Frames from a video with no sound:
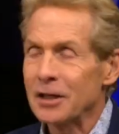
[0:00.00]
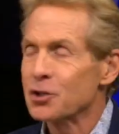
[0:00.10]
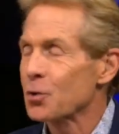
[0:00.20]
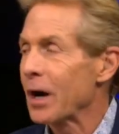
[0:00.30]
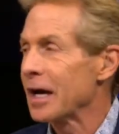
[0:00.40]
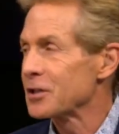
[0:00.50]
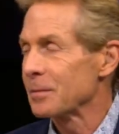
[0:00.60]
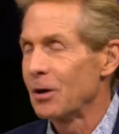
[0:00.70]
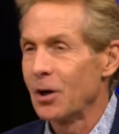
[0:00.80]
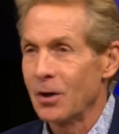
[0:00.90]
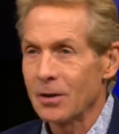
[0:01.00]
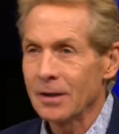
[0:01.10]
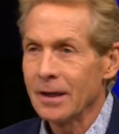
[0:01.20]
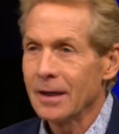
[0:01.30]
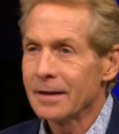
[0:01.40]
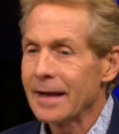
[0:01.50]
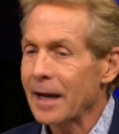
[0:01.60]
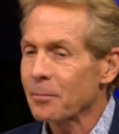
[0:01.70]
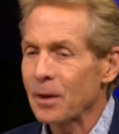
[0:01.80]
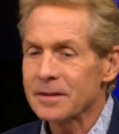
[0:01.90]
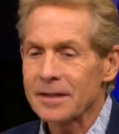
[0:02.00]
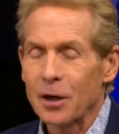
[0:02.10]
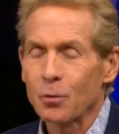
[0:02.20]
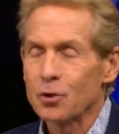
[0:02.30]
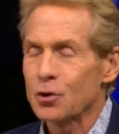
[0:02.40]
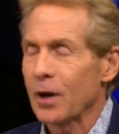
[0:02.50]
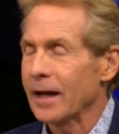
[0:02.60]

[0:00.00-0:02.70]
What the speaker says: tries them all. Dak Prescott will try